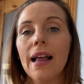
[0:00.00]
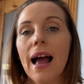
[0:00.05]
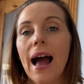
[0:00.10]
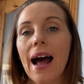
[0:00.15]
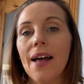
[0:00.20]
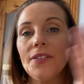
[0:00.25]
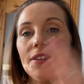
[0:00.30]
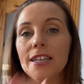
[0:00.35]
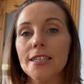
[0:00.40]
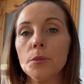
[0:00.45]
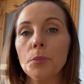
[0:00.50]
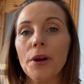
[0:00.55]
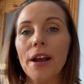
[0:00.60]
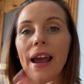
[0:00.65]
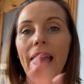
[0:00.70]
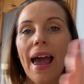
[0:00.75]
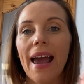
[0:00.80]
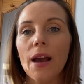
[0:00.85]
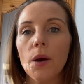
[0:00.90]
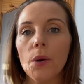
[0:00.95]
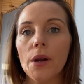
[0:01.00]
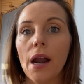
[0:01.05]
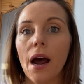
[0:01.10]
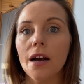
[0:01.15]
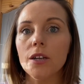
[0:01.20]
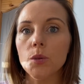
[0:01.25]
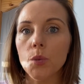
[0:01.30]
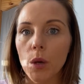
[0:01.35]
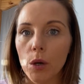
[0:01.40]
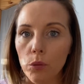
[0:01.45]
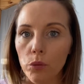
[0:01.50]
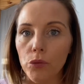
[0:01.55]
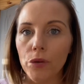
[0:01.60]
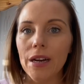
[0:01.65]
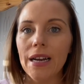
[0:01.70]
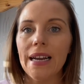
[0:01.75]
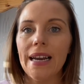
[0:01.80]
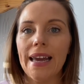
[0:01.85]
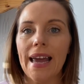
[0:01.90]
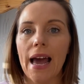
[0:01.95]
And the spring equinox will
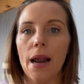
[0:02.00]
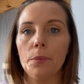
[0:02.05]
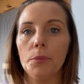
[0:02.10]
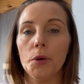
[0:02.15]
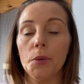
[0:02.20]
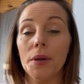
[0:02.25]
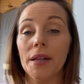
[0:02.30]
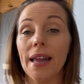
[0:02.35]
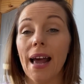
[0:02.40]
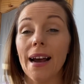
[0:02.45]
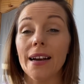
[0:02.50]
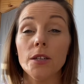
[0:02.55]
really help you with that,